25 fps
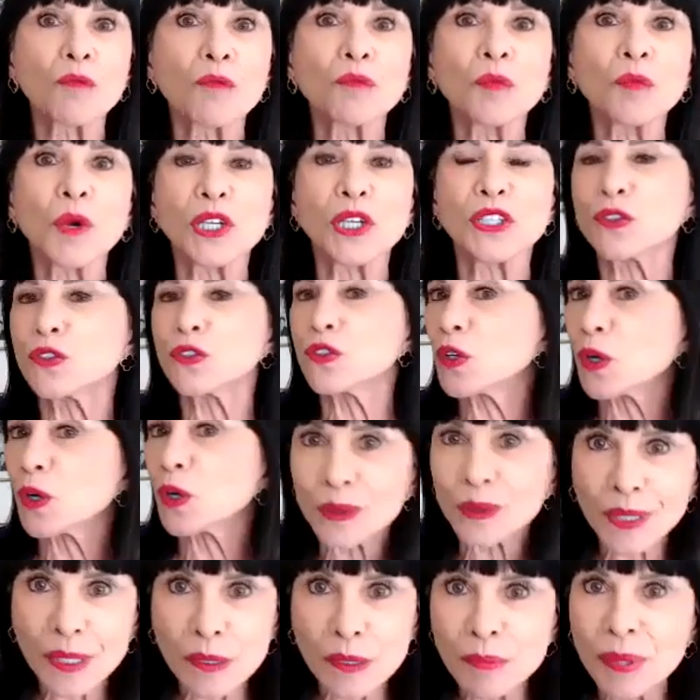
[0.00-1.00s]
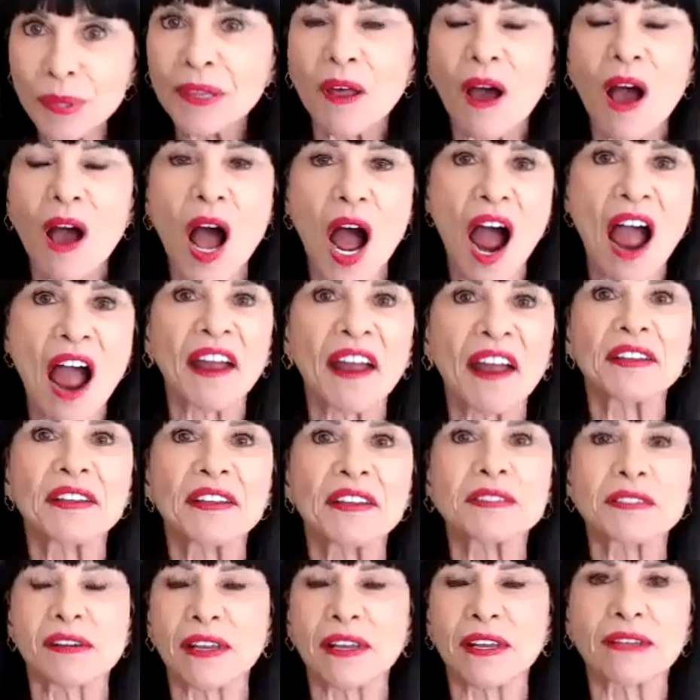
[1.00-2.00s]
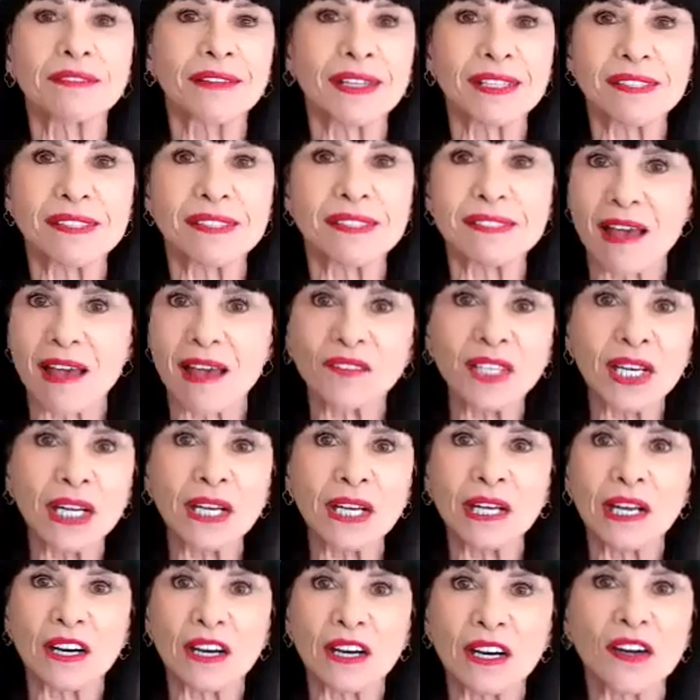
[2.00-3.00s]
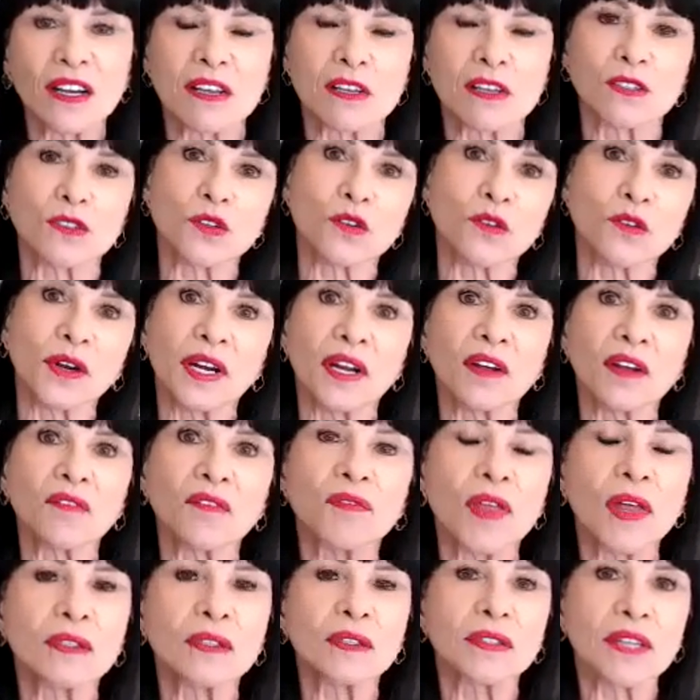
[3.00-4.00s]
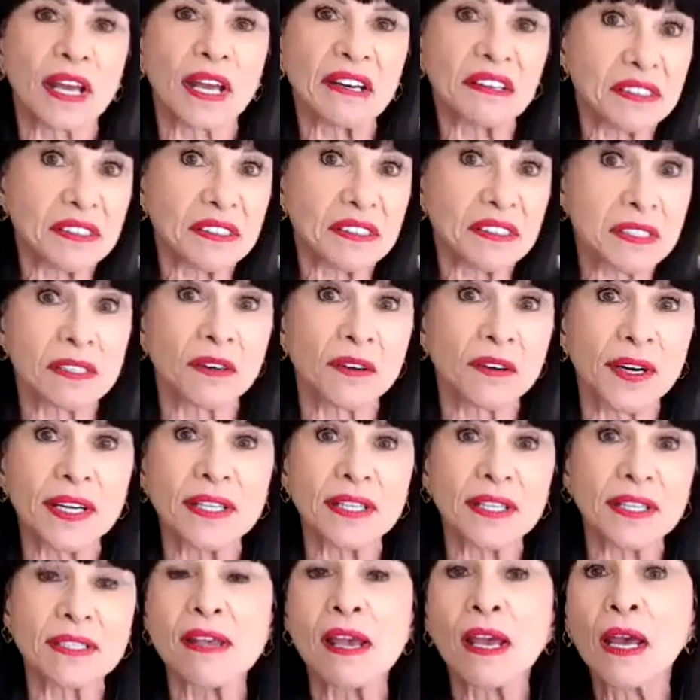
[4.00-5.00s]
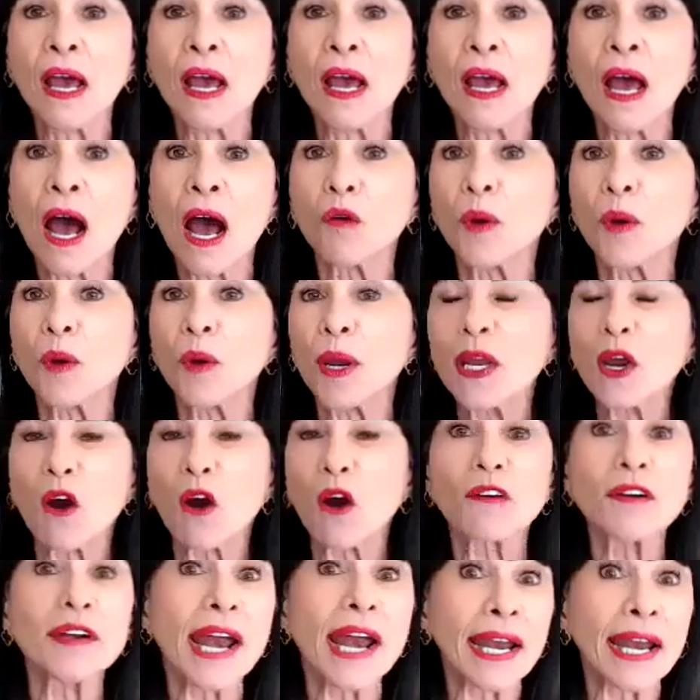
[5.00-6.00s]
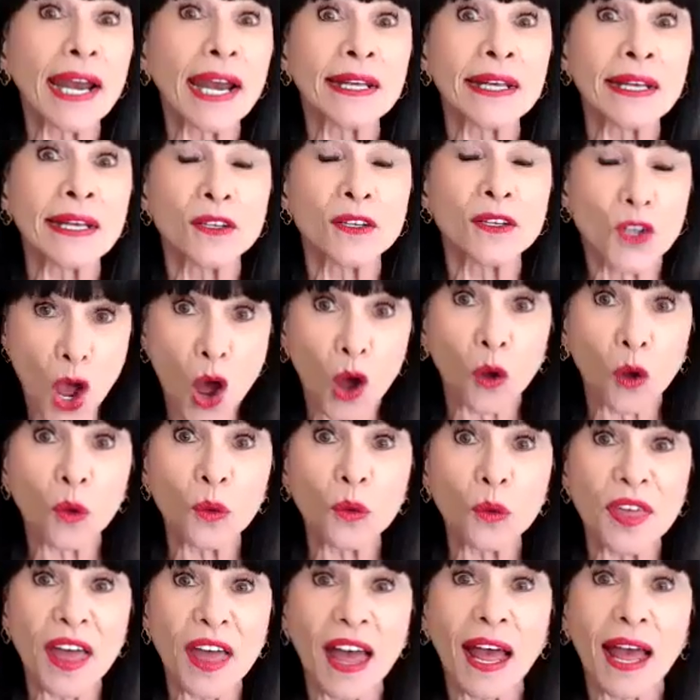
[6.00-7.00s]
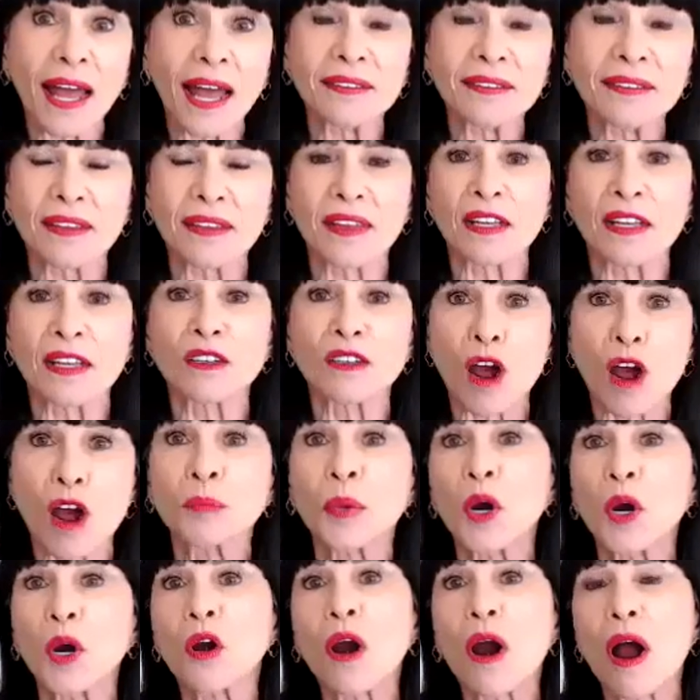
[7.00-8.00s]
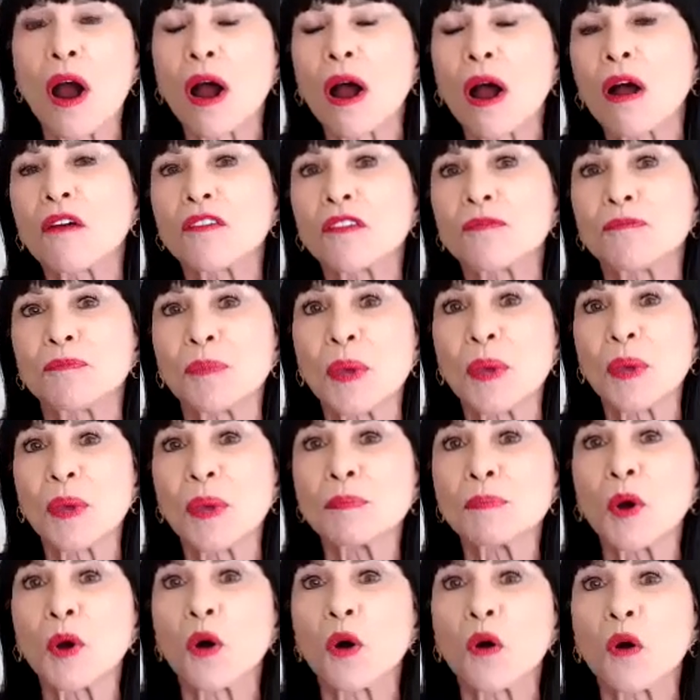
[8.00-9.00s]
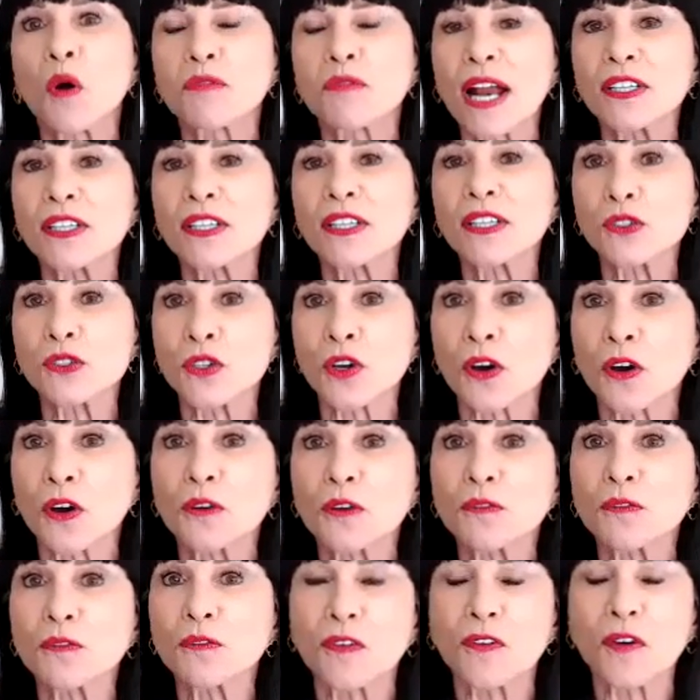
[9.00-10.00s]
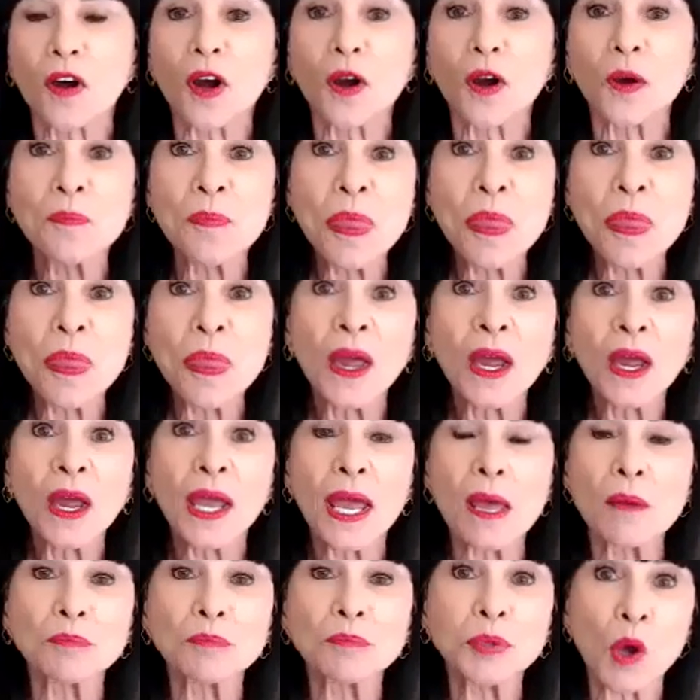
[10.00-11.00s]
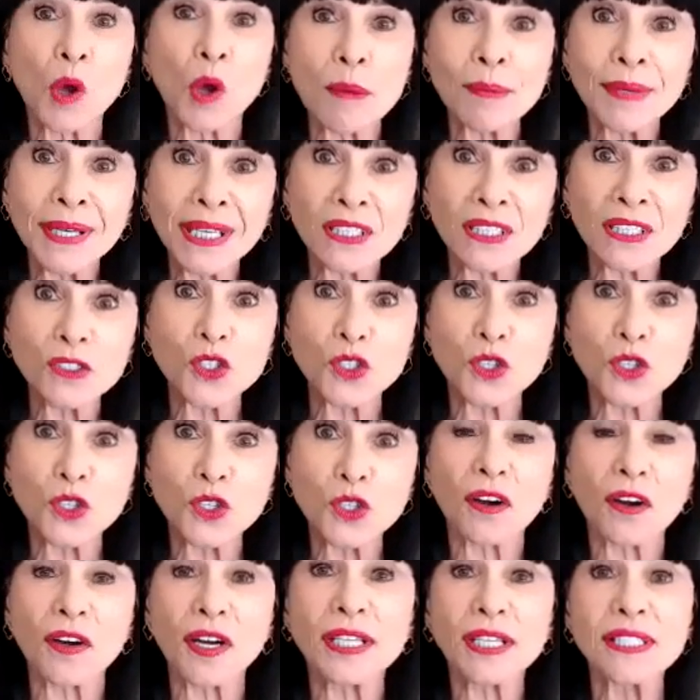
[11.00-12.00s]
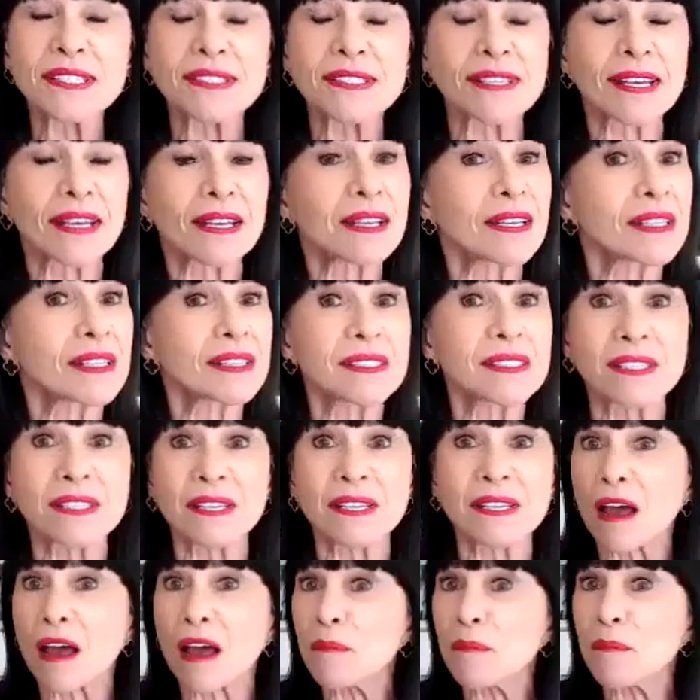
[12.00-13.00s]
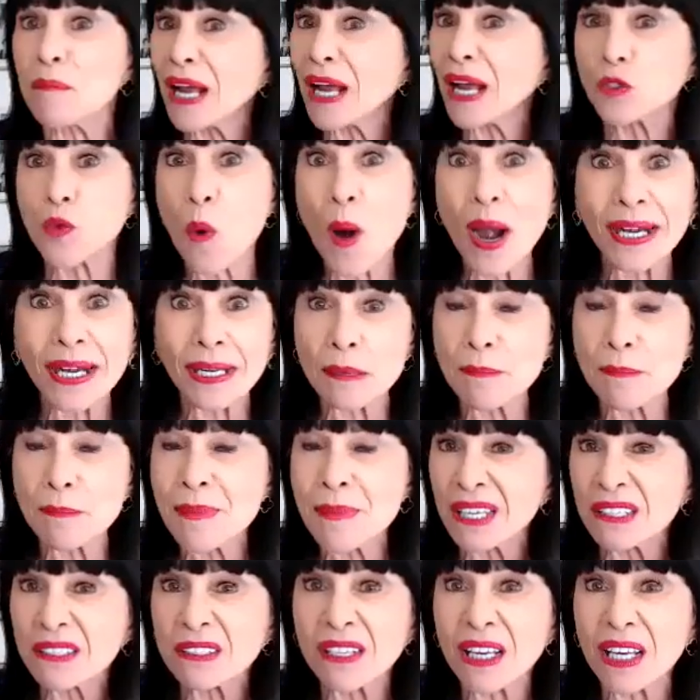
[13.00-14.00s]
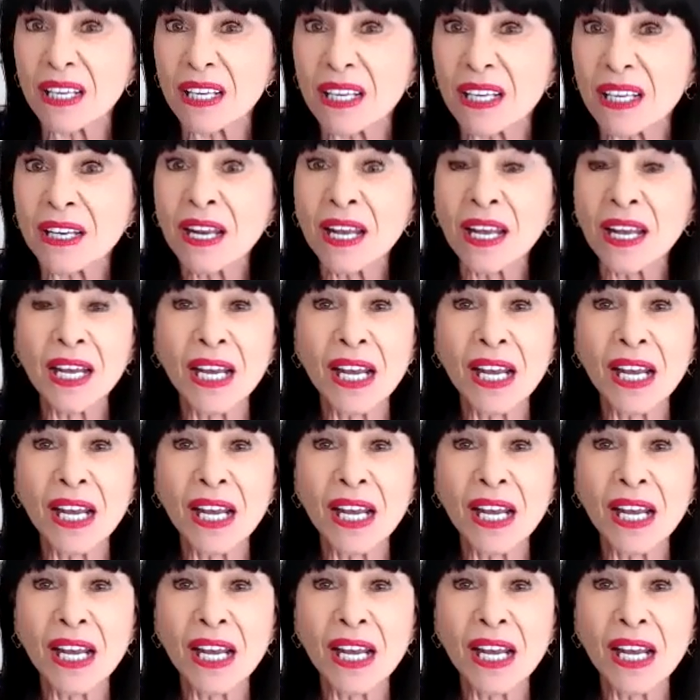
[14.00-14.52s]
Which would certainly be the highest in the 70-year history of the data series. We already know that the number of people registered for employment insurance is about 20 million.